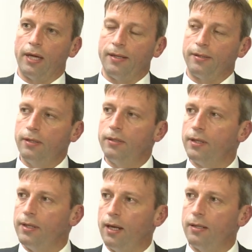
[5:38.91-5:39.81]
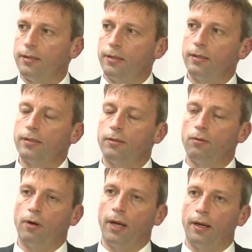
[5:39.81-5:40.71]
as-is analysis,
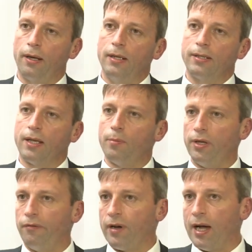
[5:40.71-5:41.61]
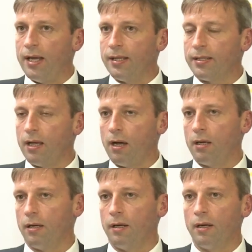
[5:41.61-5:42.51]
doing some advice
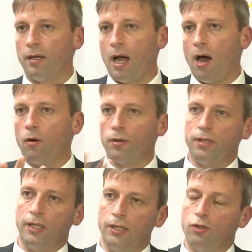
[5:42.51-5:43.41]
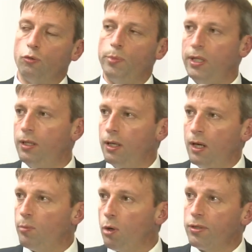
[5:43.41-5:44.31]
how the to-be
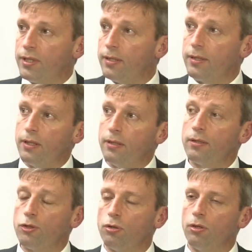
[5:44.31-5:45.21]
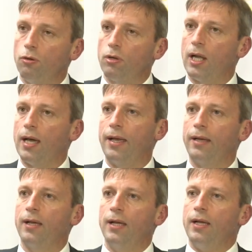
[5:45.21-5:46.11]
processes should look like,